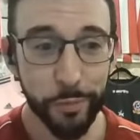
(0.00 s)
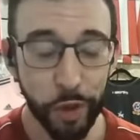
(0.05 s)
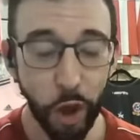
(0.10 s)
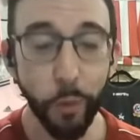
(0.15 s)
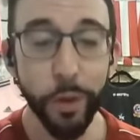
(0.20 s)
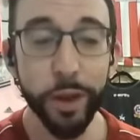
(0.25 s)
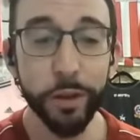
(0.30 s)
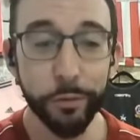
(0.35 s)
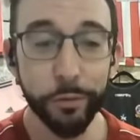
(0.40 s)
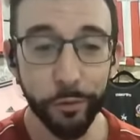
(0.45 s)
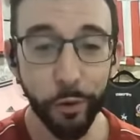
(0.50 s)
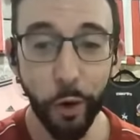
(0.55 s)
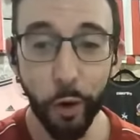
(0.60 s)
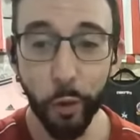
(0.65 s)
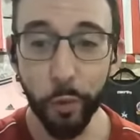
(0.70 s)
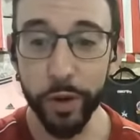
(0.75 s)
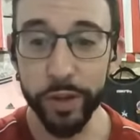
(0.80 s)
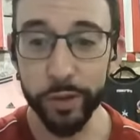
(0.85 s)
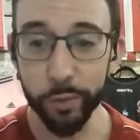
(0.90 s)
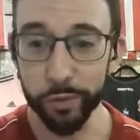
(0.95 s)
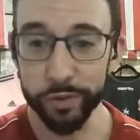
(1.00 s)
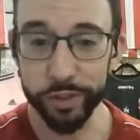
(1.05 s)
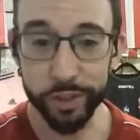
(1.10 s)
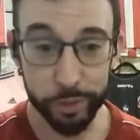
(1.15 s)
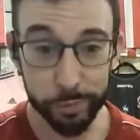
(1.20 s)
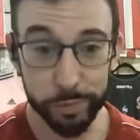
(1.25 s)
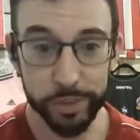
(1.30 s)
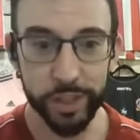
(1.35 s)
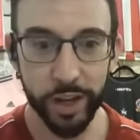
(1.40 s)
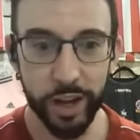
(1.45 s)
going forward,
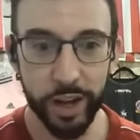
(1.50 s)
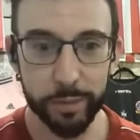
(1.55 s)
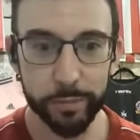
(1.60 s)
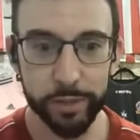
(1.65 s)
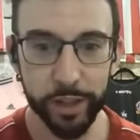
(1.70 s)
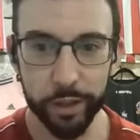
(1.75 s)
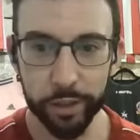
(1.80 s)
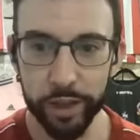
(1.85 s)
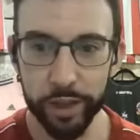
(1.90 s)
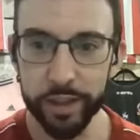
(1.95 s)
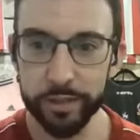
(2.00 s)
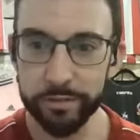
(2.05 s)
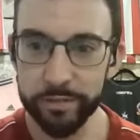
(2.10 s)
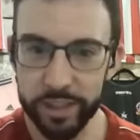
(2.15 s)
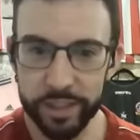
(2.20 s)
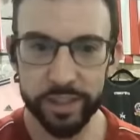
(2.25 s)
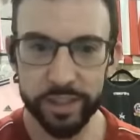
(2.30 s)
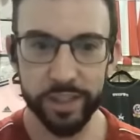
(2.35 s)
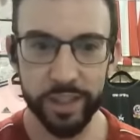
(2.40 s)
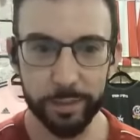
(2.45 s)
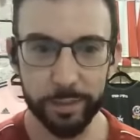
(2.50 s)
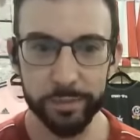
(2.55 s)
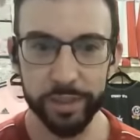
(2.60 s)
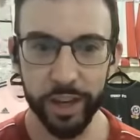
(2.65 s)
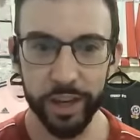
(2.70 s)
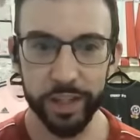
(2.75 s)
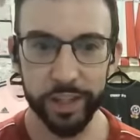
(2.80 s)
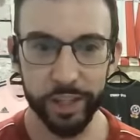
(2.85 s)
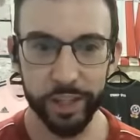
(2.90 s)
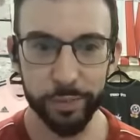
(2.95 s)
sometimes I think this
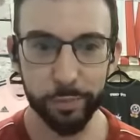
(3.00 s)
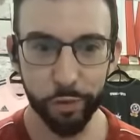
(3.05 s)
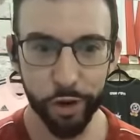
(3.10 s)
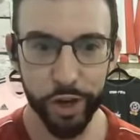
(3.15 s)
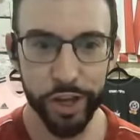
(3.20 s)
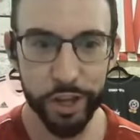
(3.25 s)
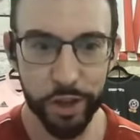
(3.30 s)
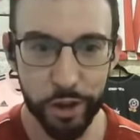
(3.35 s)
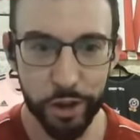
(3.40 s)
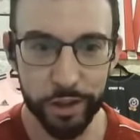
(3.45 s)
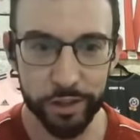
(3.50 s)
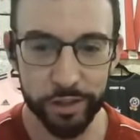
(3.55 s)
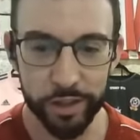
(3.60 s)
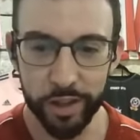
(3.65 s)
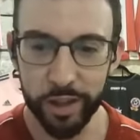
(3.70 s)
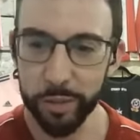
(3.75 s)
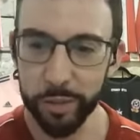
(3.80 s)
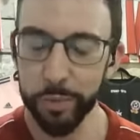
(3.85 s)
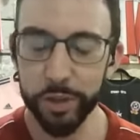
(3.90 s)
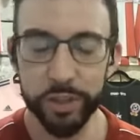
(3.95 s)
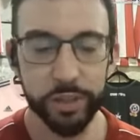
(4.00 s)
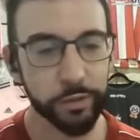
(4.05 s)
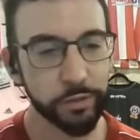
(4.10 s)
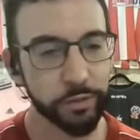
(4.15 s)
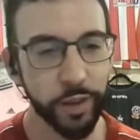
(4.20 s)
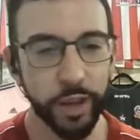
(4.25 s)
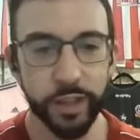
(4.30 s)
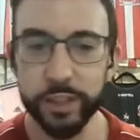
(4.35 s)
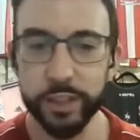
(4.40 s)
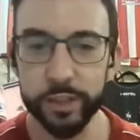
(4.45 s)
team's actually pretty good, but
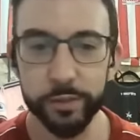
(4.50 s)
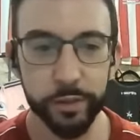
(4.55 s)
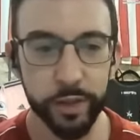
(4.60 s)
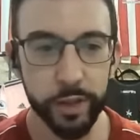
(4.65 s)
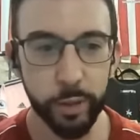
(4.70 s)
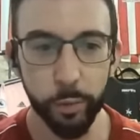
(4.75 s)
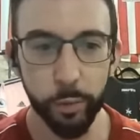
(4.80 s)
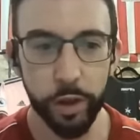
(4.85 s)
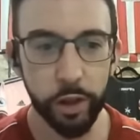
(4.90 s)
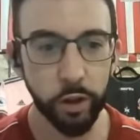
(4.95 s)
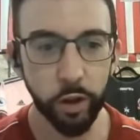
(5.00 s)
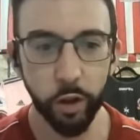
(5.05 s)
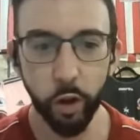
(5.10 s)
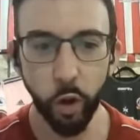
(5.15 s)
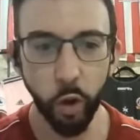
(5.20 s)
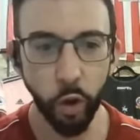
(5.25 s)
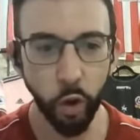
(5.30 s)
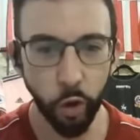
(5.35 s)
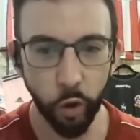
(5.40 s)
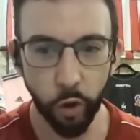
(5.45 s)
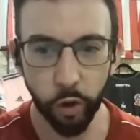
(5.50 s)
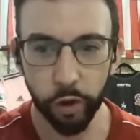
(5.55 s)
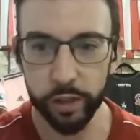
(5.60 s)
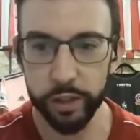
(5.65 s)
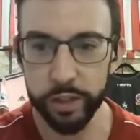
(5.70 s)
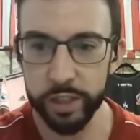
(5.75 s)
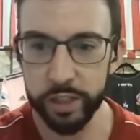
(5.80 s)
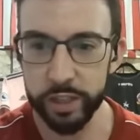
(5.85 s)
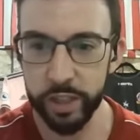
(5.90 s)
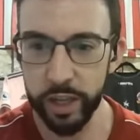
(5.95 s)
defensively, we look
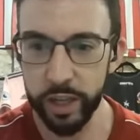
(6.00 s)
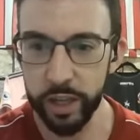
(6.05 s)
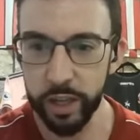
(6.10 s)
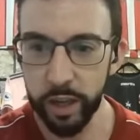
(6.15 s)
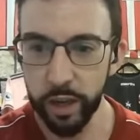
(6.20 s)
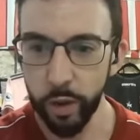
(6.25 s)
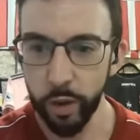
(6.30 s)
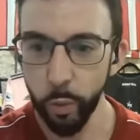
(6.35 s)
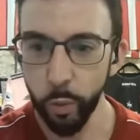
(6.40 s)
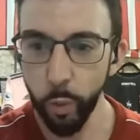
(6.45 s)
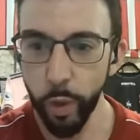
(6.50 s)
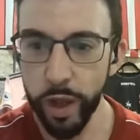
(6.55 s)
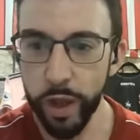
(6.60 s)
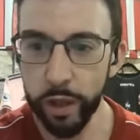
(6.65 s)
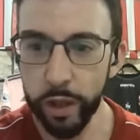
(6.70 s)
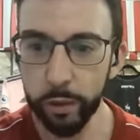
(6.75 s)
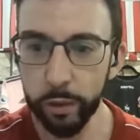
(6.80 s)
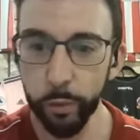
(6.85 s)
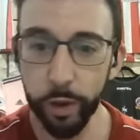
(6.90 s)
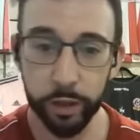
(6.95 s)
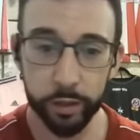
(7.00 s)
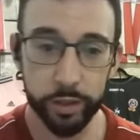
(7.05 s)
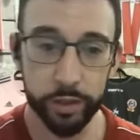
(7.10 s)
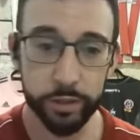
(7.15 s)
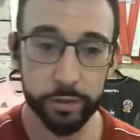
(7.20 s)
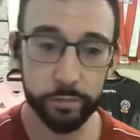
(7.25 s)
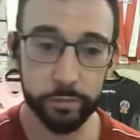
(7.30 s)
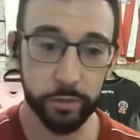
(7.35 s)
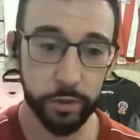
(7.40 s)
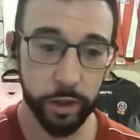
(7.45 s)
all at sea.
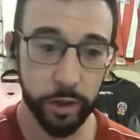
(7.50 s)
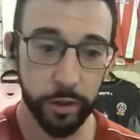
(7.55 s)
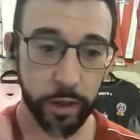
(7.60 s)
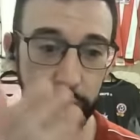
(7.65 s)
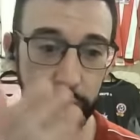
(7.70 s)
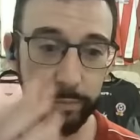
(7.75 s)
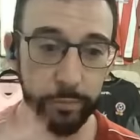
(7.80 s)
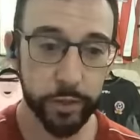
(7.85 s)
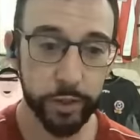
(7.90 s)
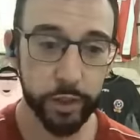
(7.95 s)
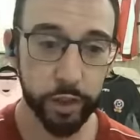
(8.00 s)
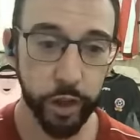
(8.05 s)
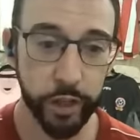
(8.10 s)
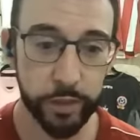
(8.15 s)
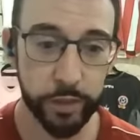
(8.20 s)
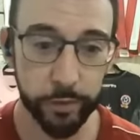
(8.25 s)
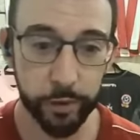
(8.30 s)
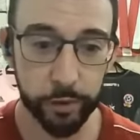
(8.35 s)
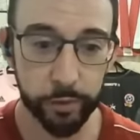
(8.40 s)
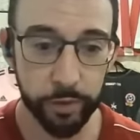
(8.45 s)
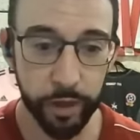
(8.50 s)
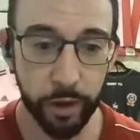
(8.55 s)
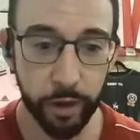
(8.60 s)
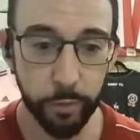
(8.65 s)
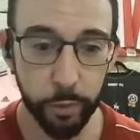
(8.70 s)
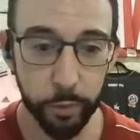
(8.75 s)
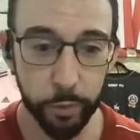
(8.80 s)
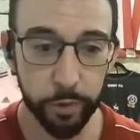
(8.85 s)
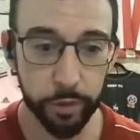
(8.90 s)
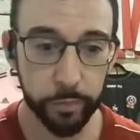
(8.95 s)
Let's look at that. Disgraceful.
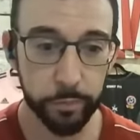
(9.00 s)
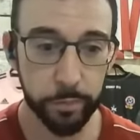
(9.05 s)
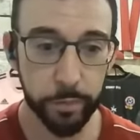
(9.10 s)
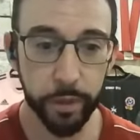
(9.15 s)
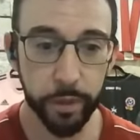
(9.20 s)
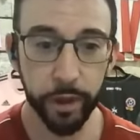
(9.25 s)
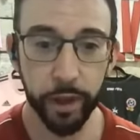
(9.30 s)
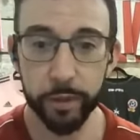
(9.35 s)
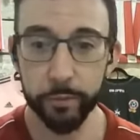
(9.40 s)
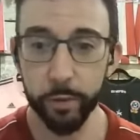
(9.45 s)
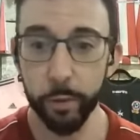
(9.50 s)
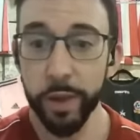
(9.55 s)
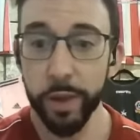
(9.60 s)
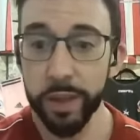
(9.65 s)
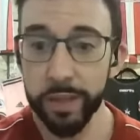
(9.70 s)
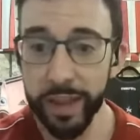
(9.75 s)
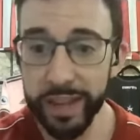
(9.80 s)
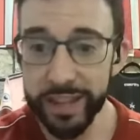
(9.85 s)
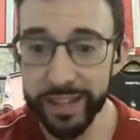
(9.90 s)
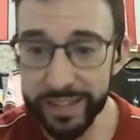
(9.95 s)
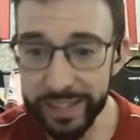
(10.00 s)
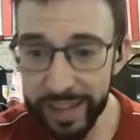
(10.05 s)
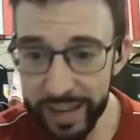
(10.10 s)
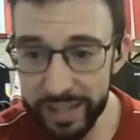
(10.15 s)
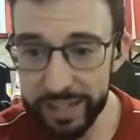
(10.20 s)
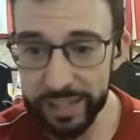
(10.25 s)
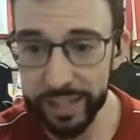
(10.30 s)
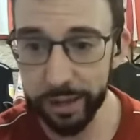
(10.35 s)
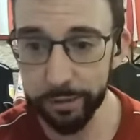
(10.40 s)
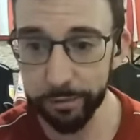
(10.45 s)
Every one of them, they gave up. They
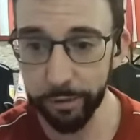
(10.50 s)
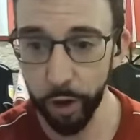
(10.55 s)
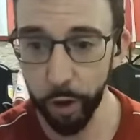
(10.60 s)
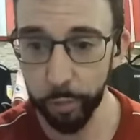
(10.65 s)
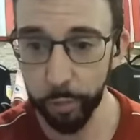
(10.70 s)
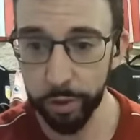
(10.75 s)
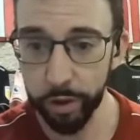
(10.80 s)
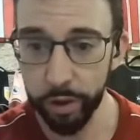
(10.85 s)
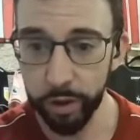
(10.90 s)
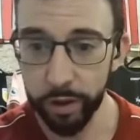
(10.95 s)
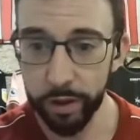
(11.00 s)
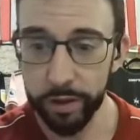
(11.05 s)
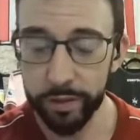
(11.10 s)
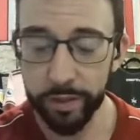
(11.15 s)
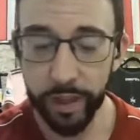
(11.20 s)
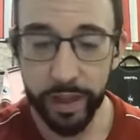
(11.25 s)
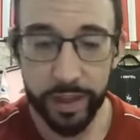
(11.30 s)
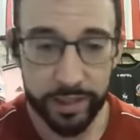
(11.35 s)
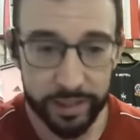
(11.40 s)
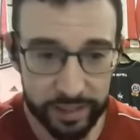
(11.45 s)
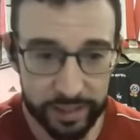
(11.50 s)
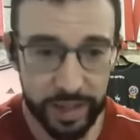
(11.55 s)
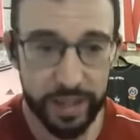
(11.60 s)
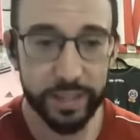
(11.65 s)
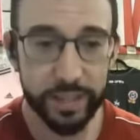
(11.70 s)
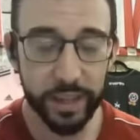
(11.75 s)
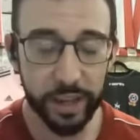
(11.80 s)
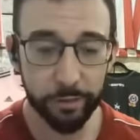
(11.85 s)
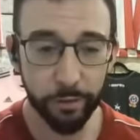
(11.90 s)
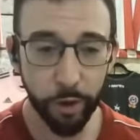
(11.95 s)
did give up. They
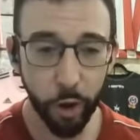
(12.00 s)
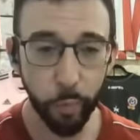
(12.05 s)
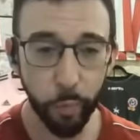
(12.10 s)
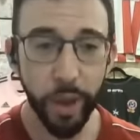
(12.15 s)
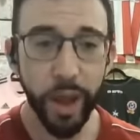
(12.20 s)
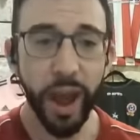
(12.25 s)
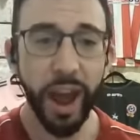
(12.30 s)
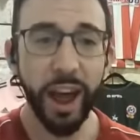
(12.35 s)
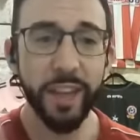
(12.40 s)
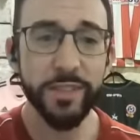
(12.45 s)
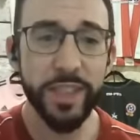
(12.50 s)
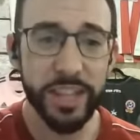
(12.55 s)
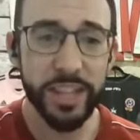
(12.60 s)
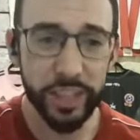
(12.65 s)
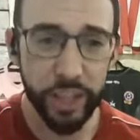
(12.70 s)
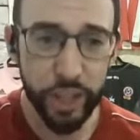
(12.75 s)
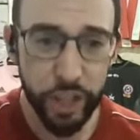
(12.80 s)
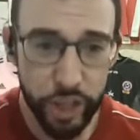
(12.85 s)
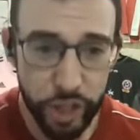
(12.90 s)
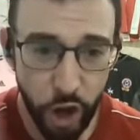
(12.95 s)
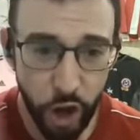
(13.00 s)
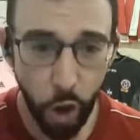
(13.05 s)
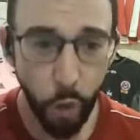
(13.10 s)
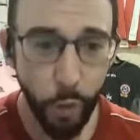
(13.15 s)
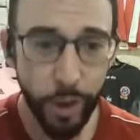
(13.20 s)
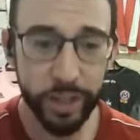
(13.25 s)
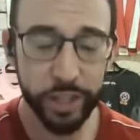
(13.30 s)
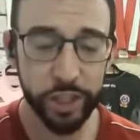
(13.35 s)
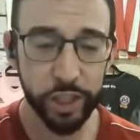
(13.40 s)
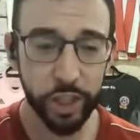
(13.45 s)
did give up. And there's
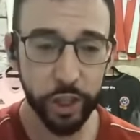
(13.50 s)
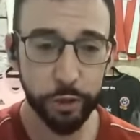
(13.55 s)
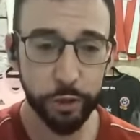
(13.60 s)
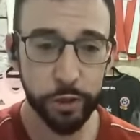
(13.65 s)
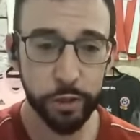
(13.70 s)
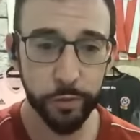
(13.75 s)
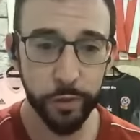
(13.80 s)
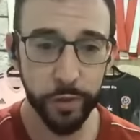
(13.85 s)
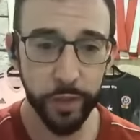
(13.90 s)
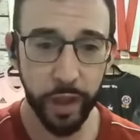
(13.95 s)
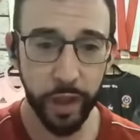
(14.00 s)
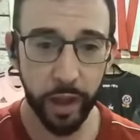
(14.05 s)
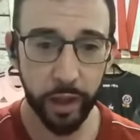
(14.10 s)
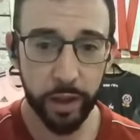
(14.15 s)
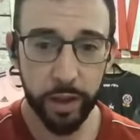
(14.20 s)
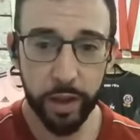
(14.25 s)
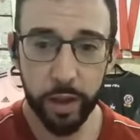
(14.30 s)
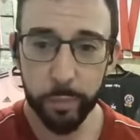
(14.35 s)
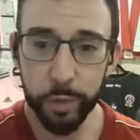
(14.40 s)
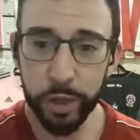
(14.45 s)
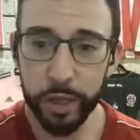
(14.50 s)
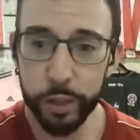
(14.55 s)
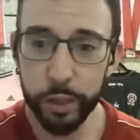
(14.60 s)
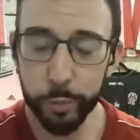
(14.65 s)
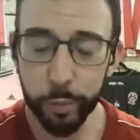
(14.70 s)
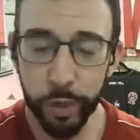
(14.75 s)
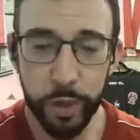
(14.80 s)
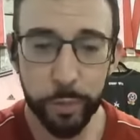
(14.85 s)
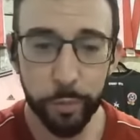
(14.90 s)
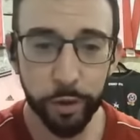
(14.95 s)
no excuse for that
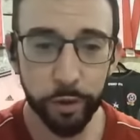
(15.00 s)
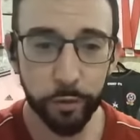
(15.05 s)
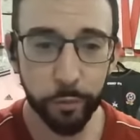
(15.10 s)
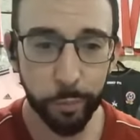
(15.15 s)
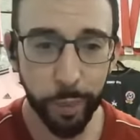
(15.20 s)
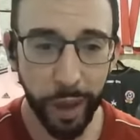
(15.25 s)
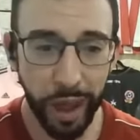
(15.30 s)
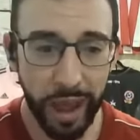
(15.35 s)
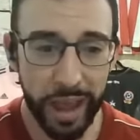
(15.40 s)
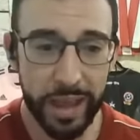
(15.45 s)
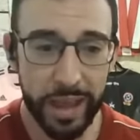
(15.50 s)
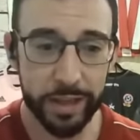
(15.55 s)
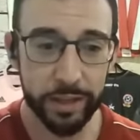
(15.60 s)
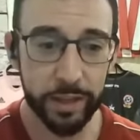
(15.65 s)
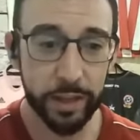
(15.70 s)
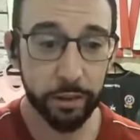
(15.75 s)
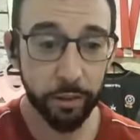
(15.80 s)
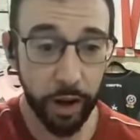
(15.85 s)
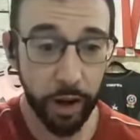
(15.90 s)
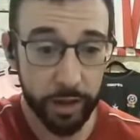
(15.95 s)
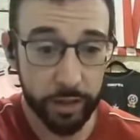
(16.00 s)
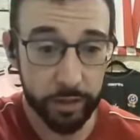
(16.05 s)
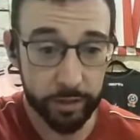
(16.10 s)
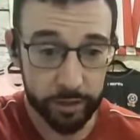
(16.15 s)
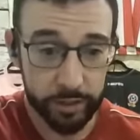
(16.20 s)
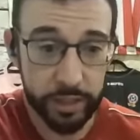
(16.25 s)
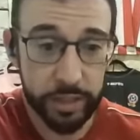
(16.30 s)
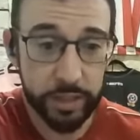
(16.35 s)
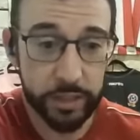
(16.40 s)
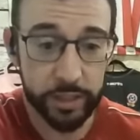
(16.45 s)
because people have paid. Right,
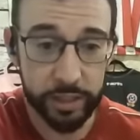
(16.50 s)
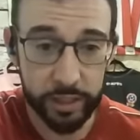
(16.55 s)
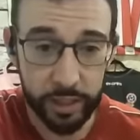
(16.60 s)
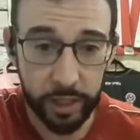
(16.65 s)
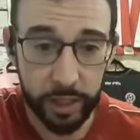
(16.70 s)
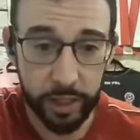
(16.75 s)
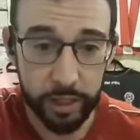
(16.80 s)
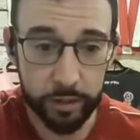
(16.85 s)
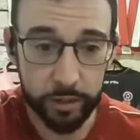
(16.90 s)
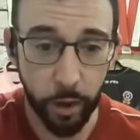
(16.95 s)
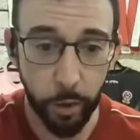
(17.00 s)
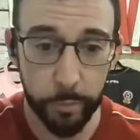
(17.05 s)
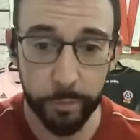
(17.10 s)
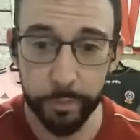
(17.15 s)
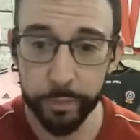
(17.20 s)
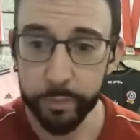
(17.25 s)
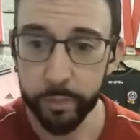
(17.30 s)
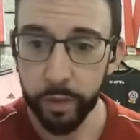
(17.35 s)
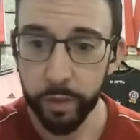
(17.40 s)
season ticket, done.